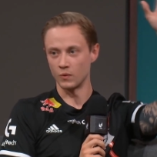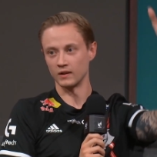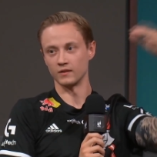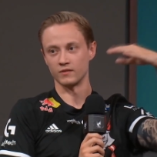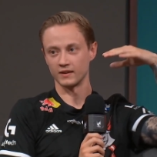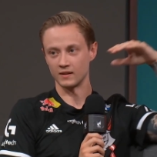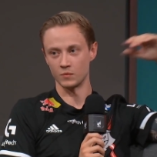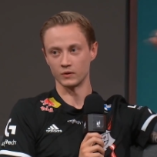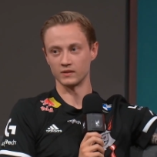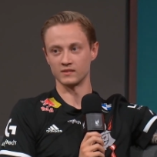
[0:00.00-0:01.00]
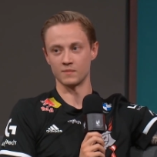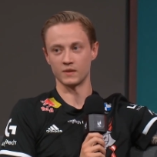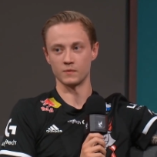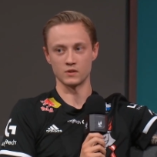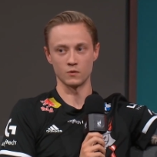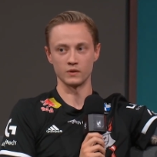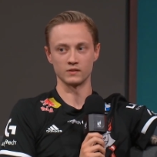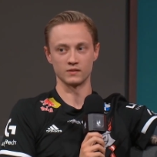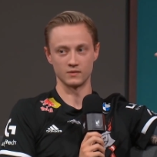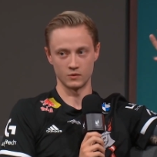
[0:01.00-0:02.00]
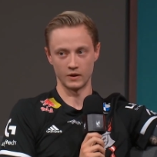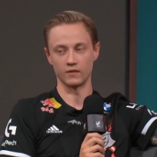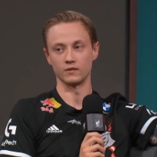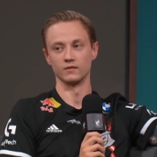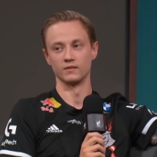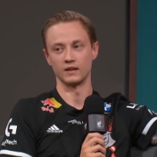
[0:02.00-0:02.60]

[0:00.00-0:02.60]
while they're fighting both at the same time. It's always together.